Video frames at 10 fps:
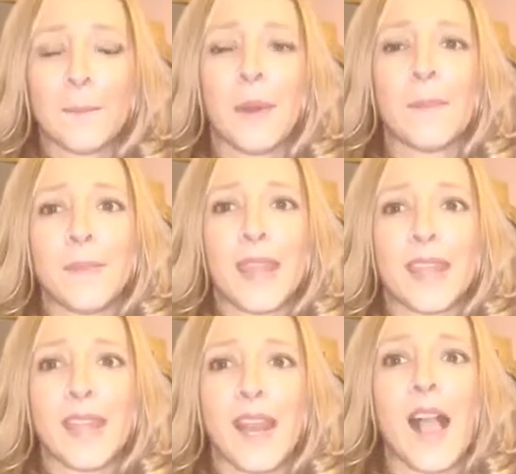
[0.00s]
but make
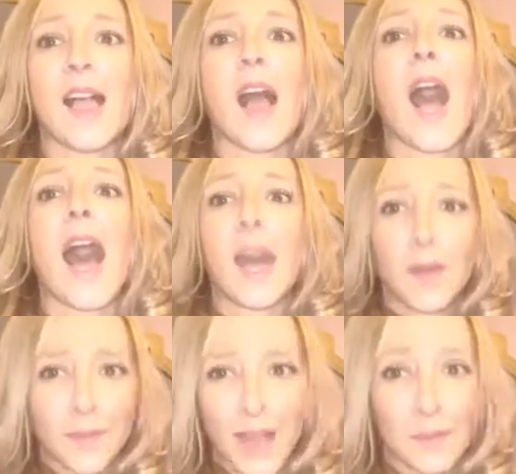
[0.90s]
it, how do
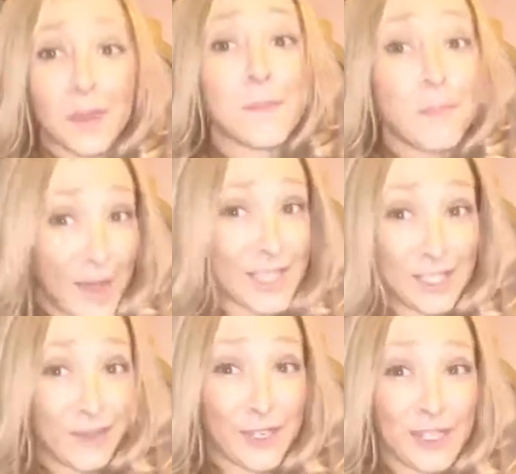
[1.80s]
I become the
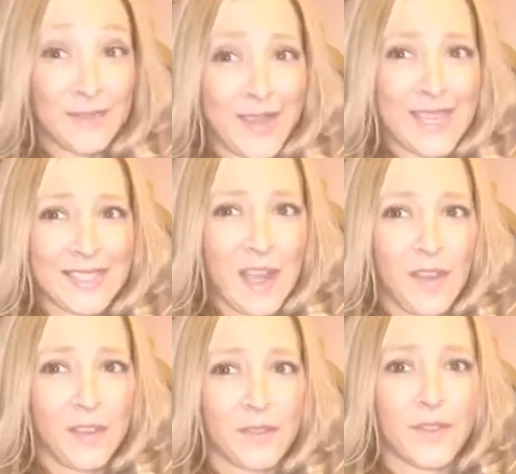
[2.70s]
best version of
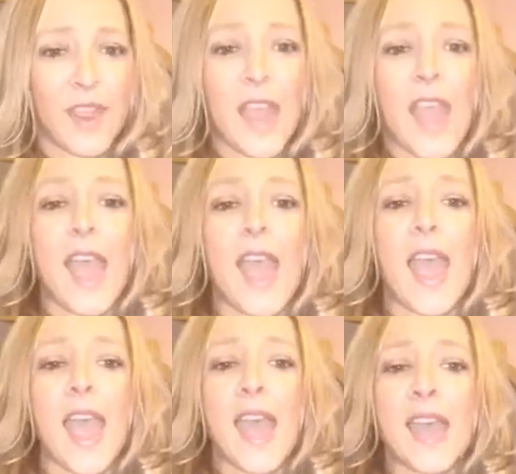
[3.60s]
myself?
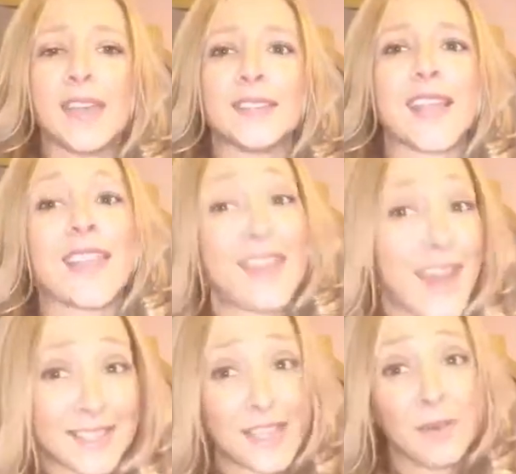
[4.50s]
And
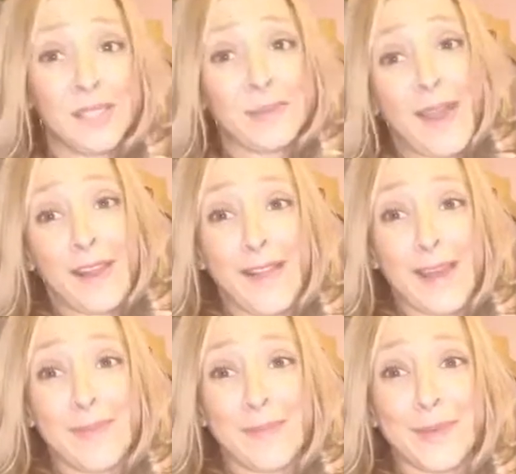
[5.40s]
that's going to inspire a
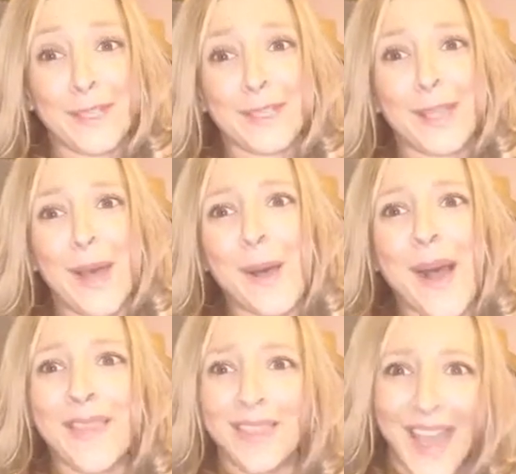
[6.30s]
lot of people. So
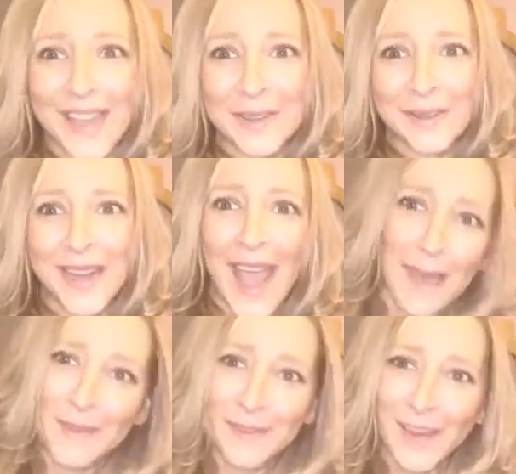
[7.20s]
on that note,
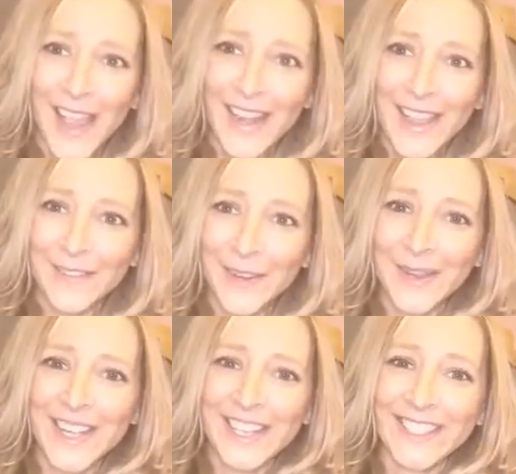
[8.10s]
happy Friday,
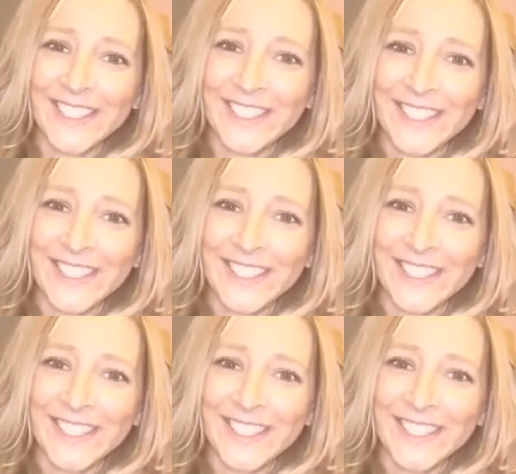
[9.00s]
everyone.